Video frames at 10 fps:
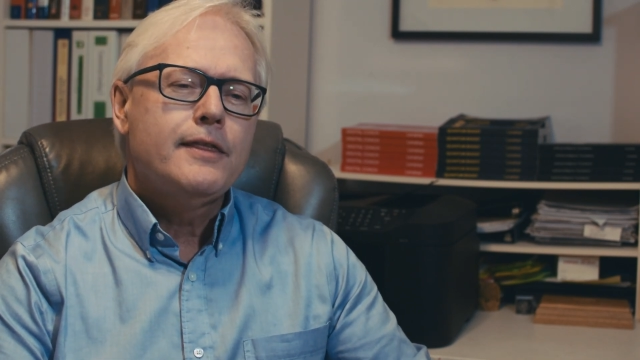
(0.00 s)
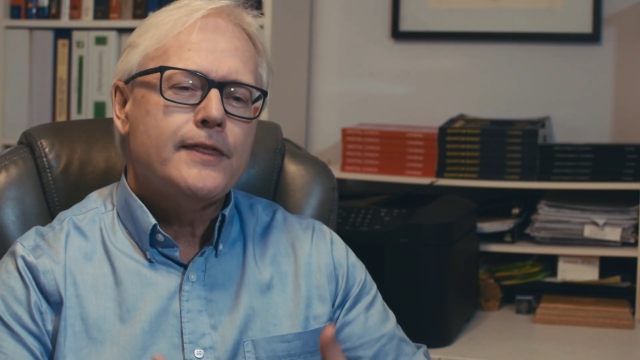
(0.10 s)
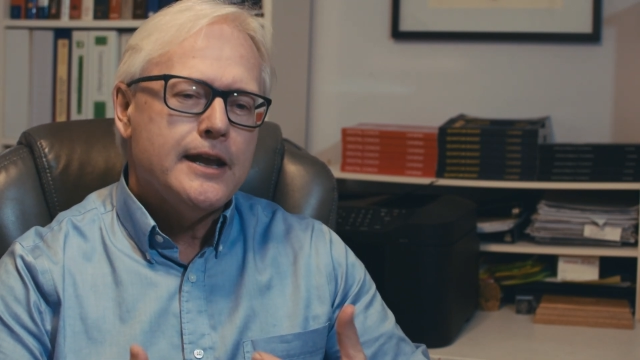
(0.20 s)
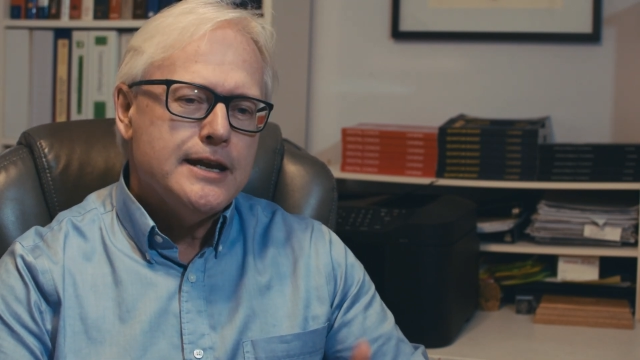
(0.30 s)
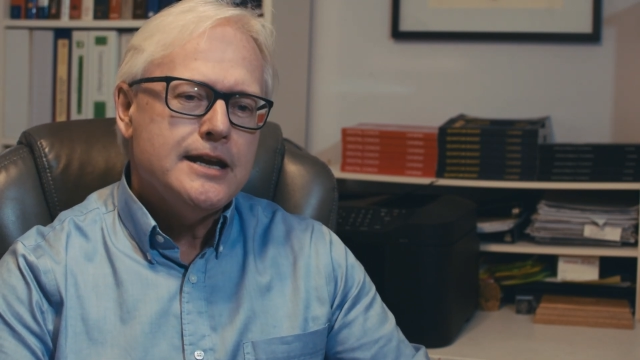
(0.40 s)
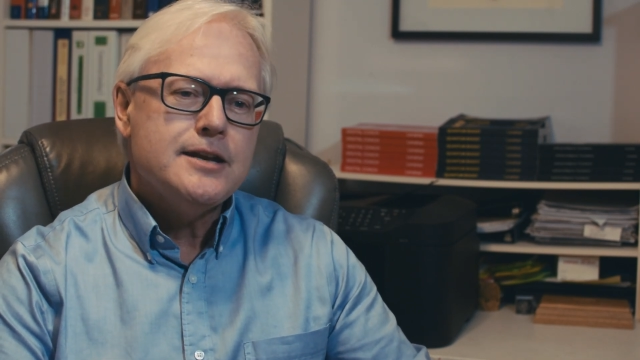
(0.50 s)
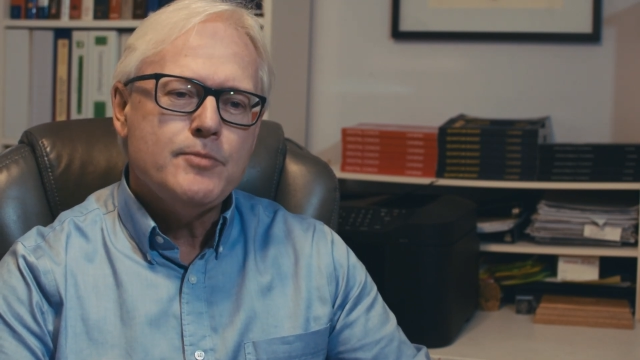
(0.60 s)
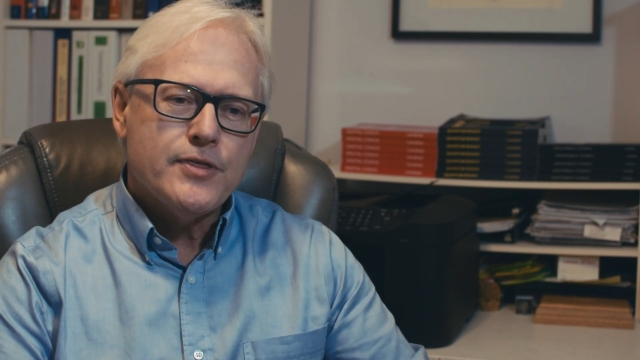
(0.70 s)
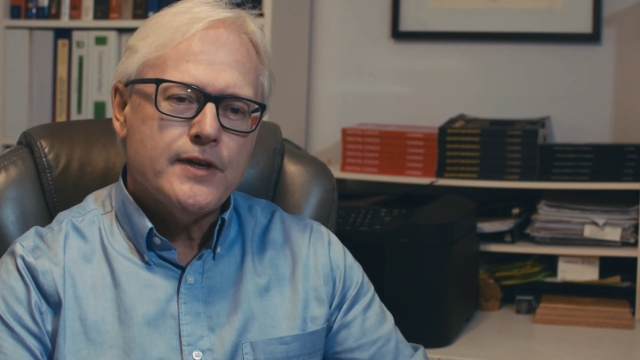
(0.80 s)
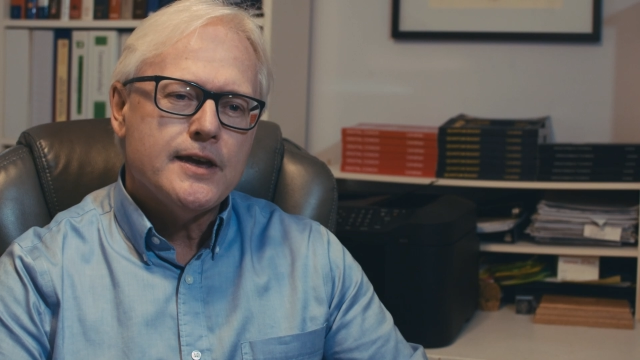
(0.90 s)
they need to
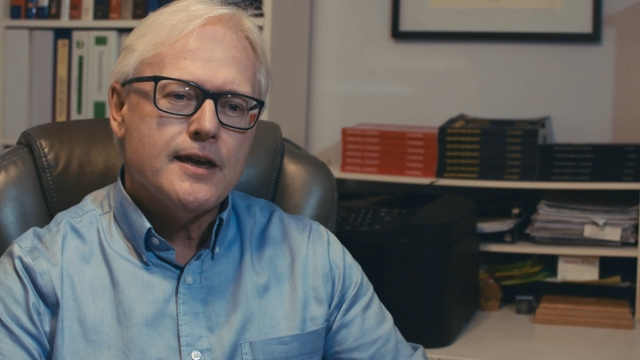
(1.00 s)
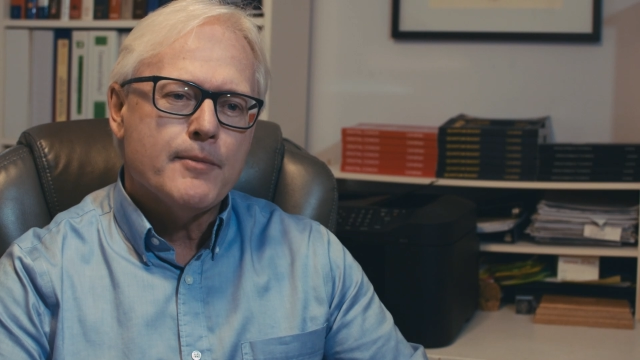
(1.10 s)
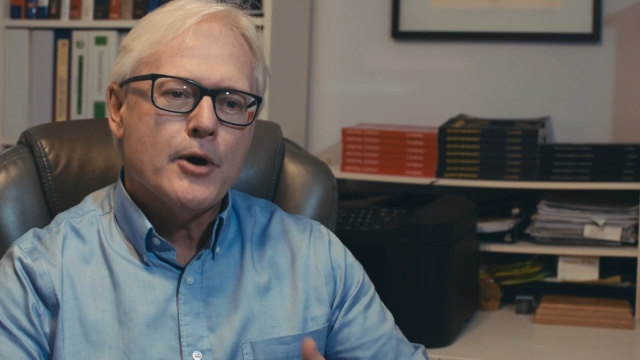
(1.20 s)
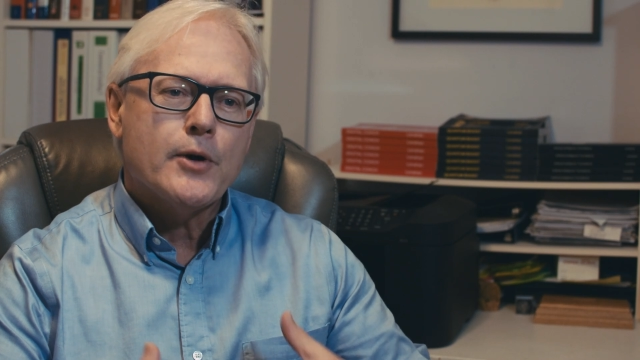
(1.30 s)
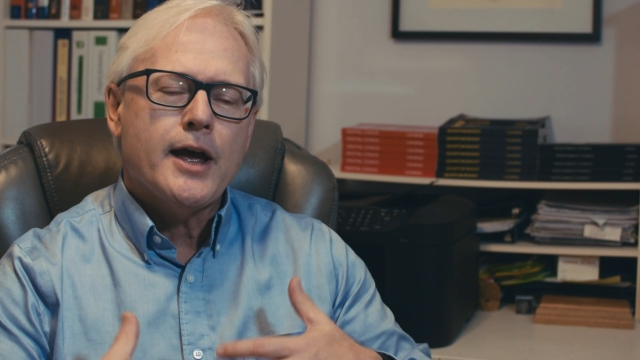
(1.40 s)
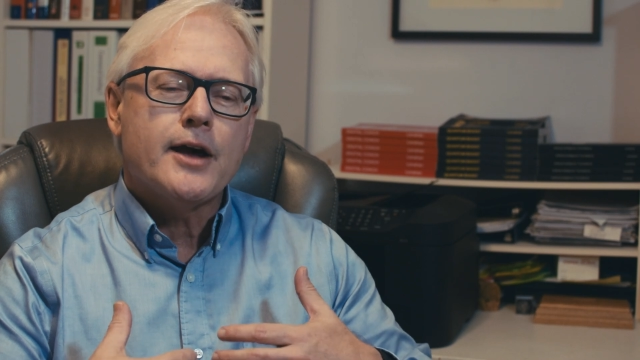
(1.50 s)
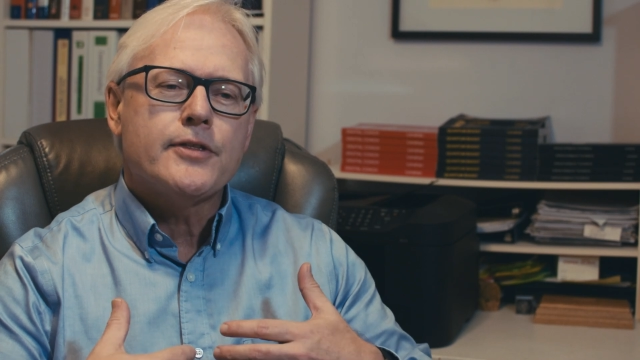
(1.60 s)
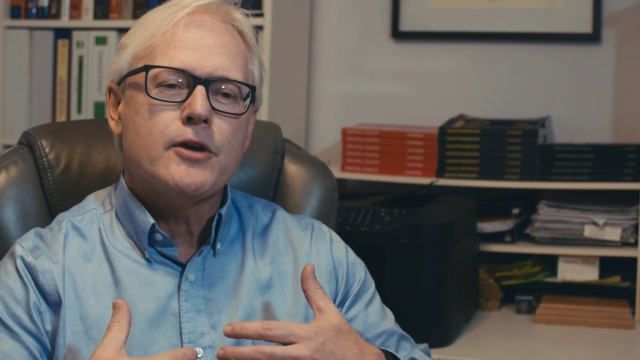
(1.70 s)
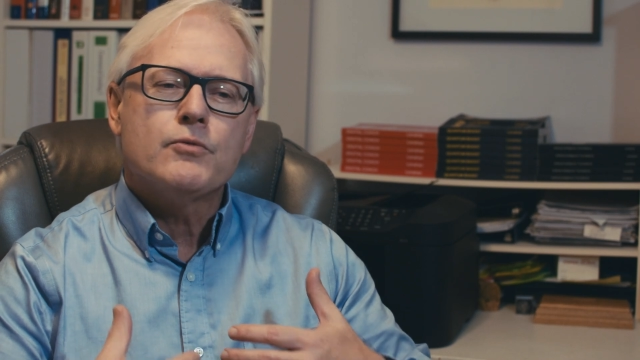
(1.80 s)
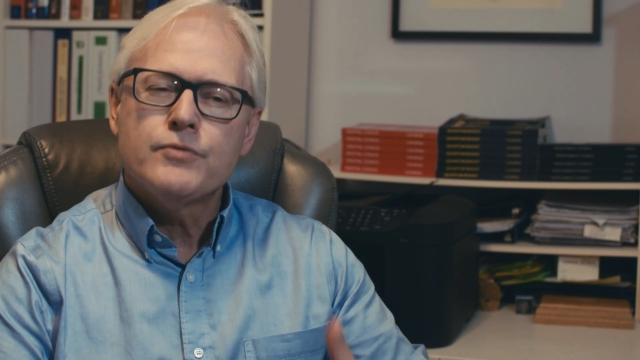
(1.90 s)
be thinking about how
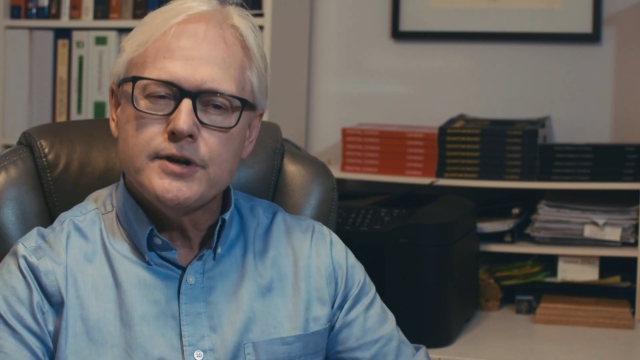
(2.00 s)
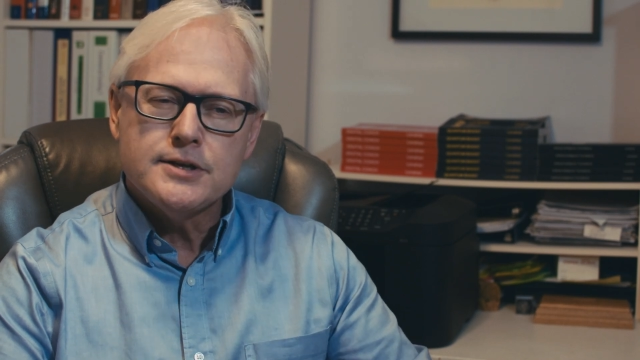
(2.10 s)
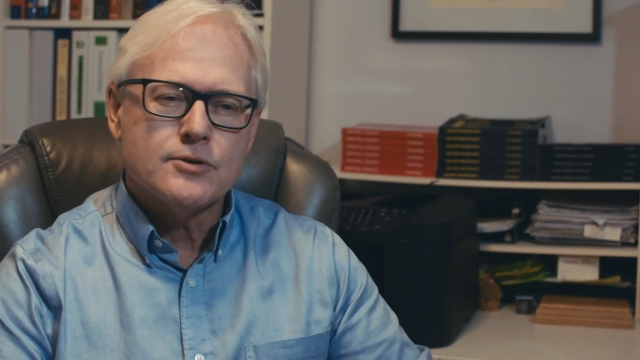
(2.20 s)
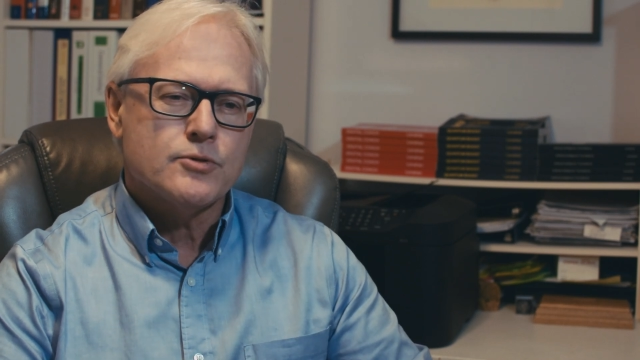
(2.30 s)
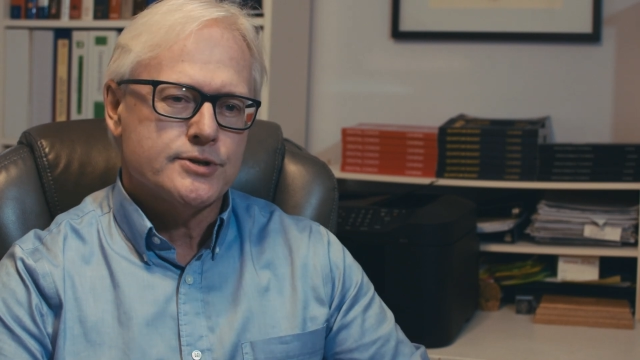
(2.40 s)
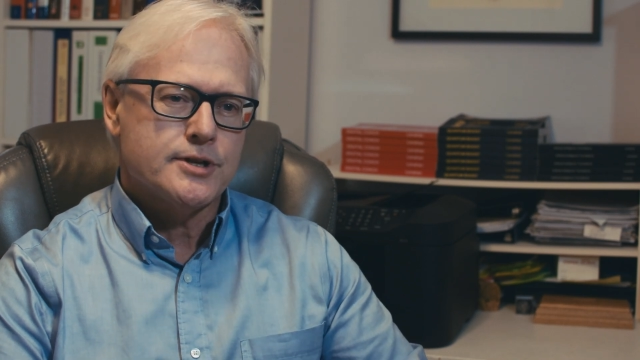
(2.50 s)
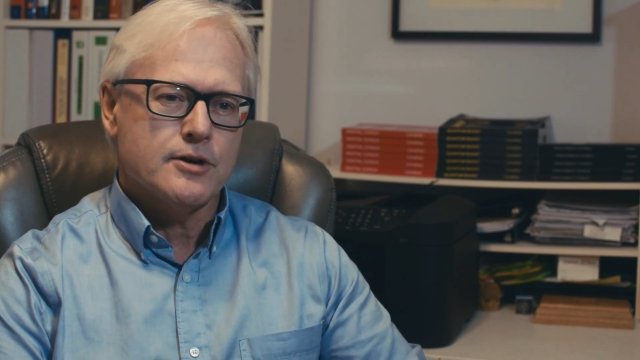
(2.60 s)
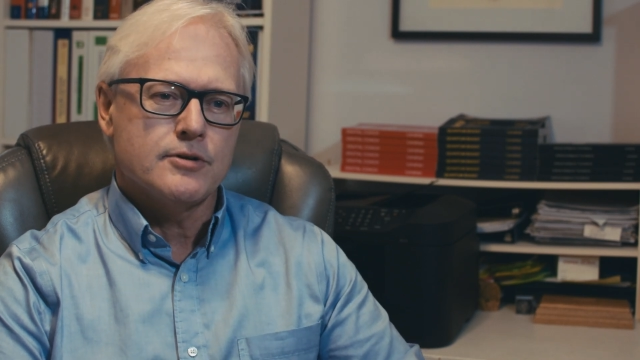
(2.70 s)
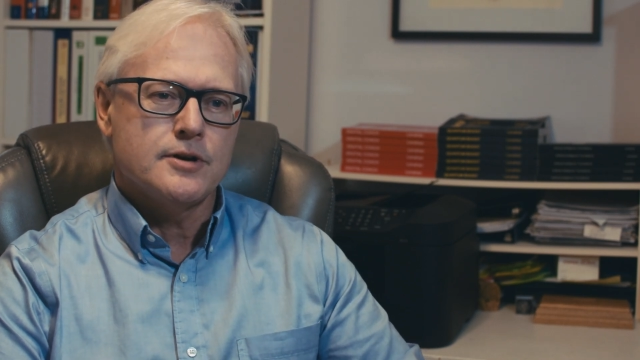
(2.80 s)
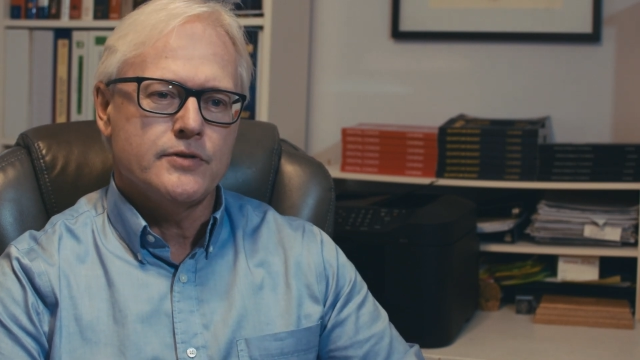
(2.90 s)
they resource
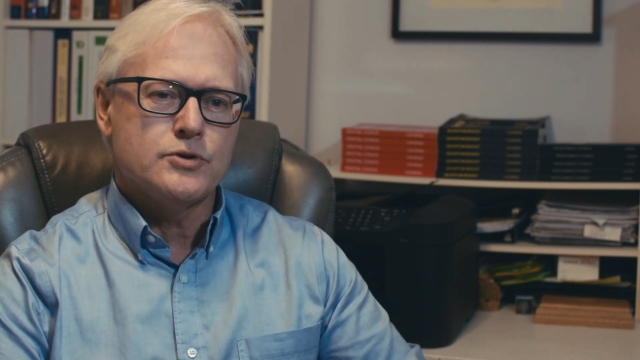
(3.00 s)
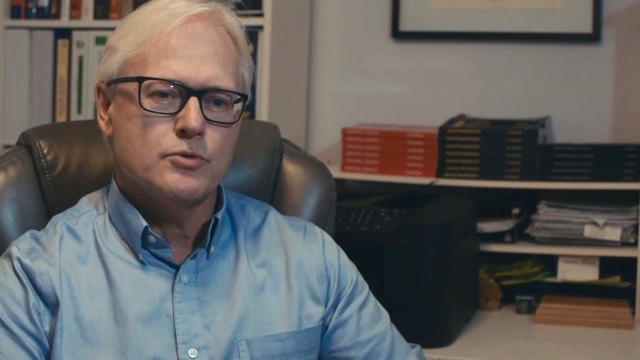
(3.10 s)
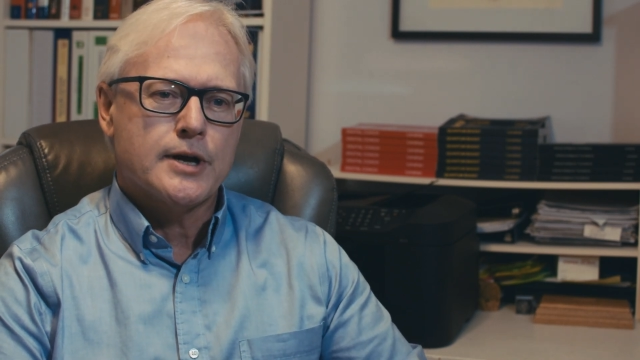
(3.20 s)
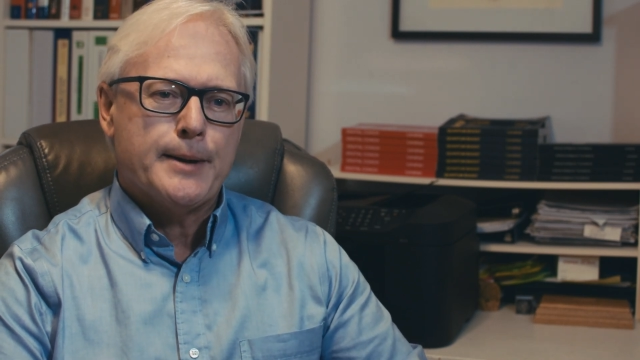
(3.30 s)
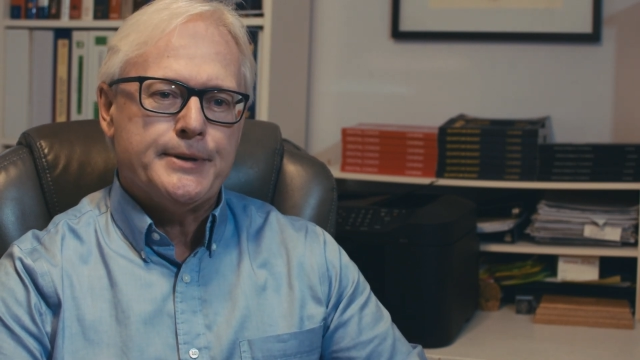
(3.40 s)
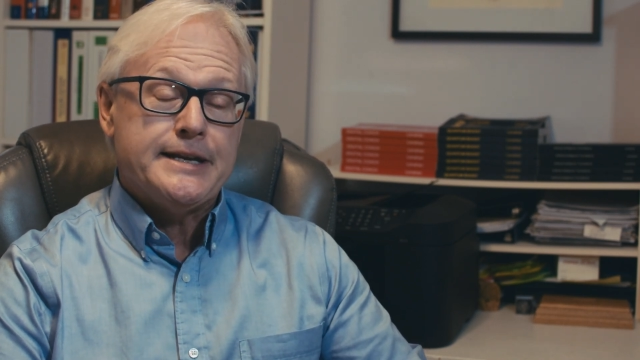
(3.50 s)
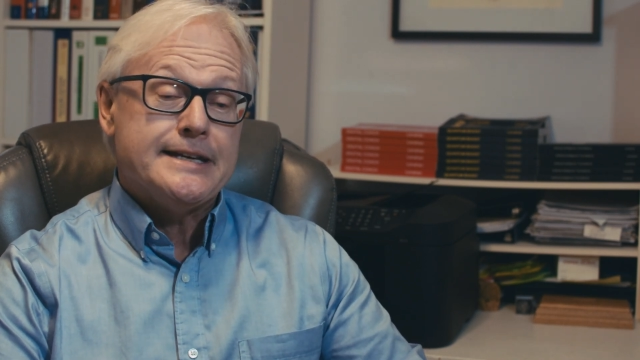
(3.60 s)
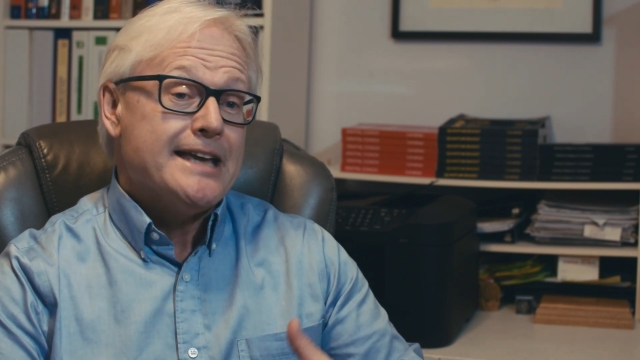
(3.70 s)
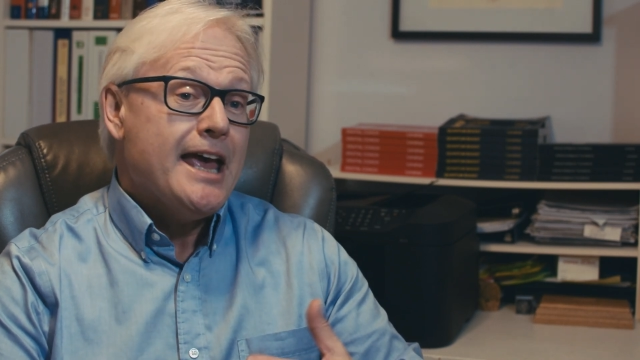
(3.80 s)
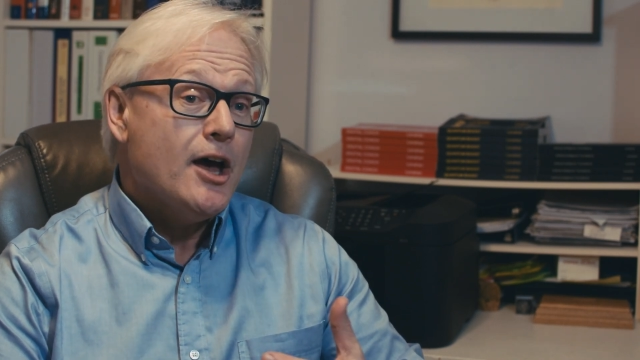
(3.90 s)
their individual
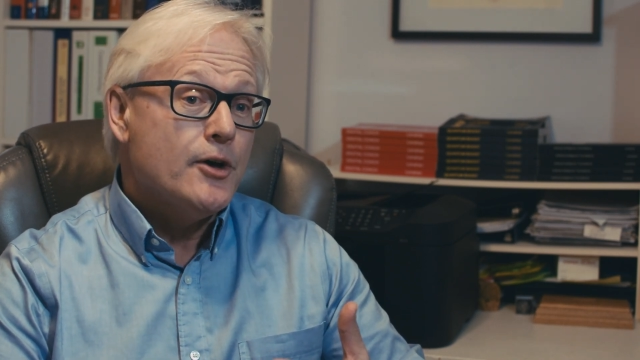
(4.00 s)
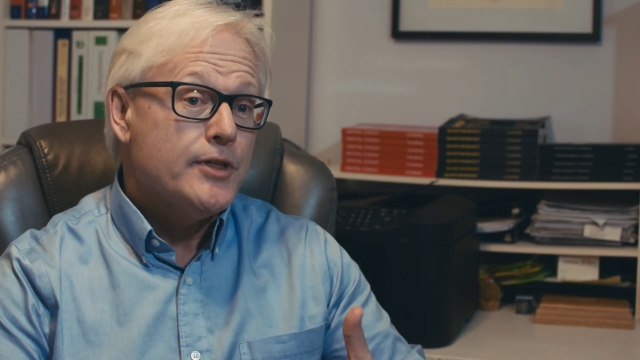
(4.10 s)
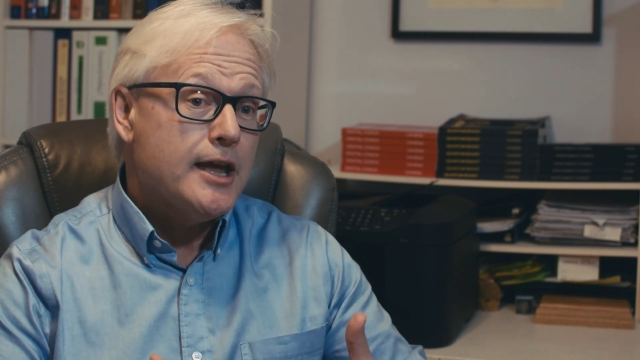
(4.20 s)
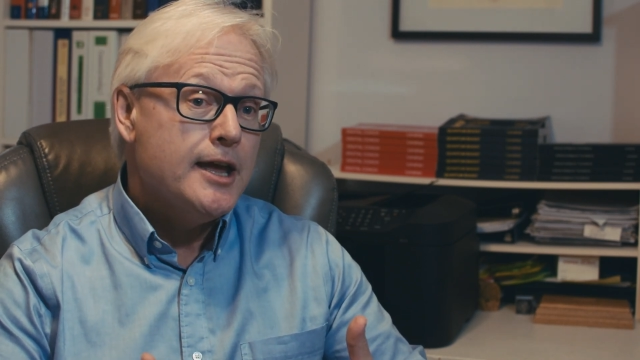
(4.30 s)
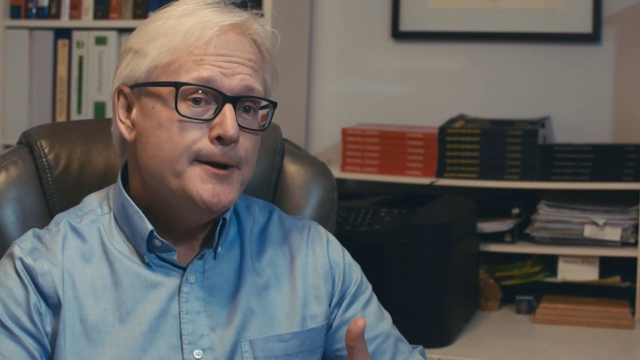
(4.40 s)
companies, how they